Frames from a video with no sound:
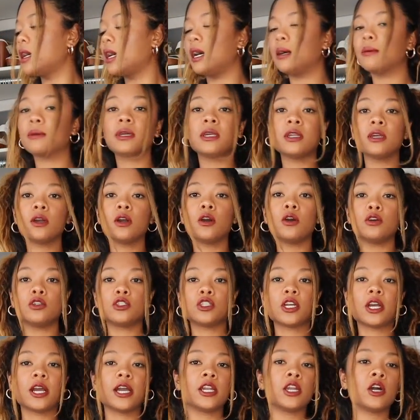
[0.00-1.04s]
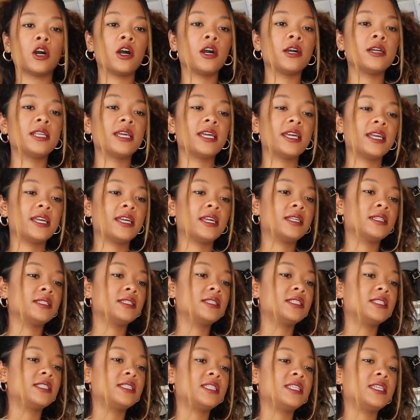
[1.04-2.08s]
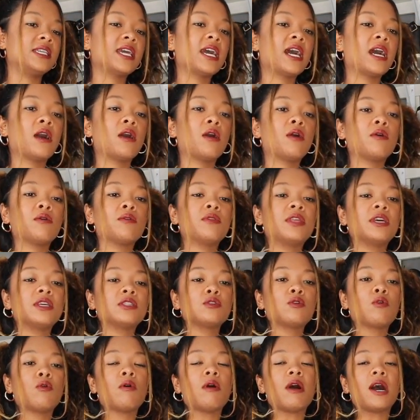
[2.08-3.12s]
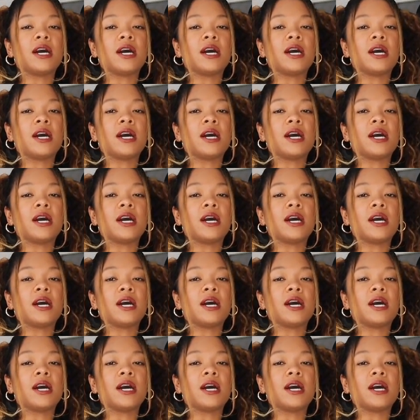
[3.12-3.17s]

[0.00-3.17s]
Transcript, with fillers: I'm going to go try it on and see how this whole